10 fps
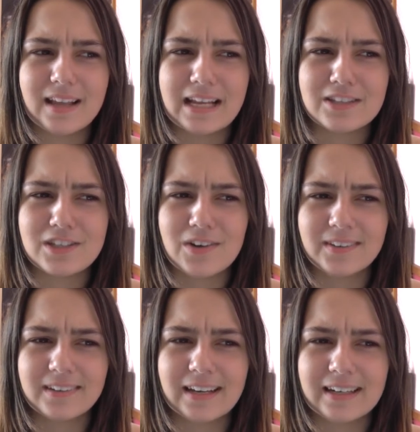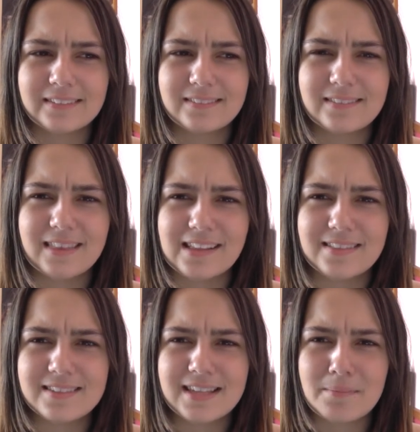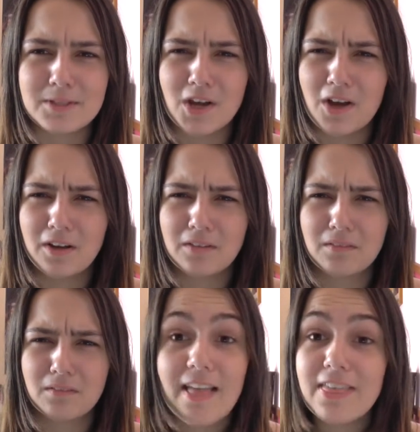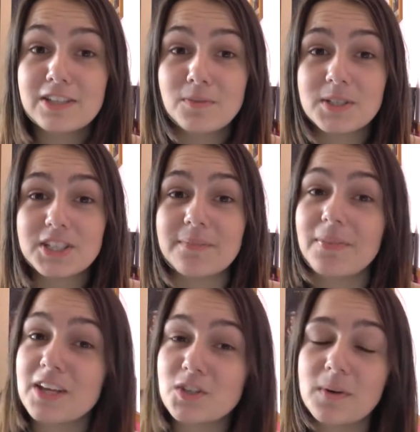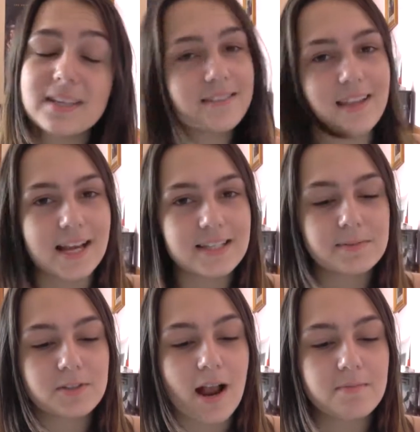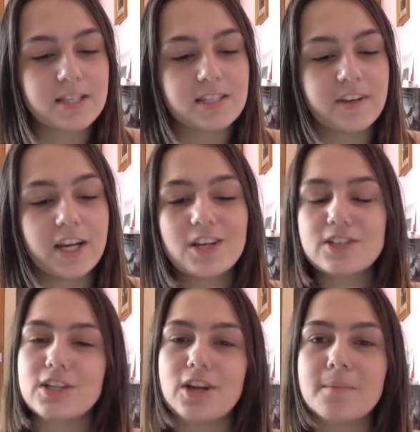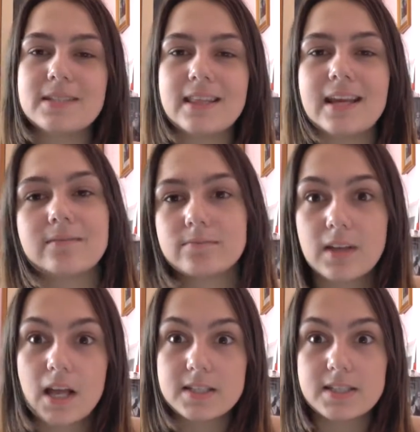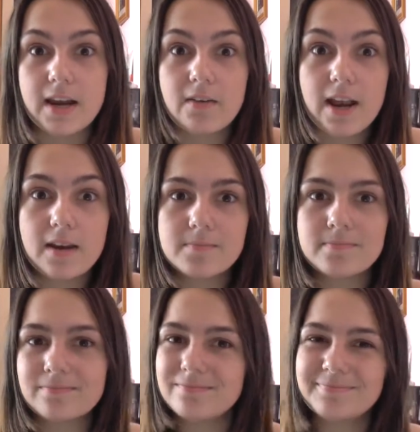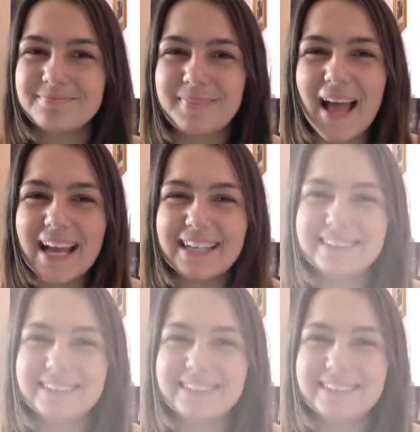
it's not gonna think the same as her. Thanks for watching. As always, like and subscribe to this video so you don't miss a thing. Stay random. Bye.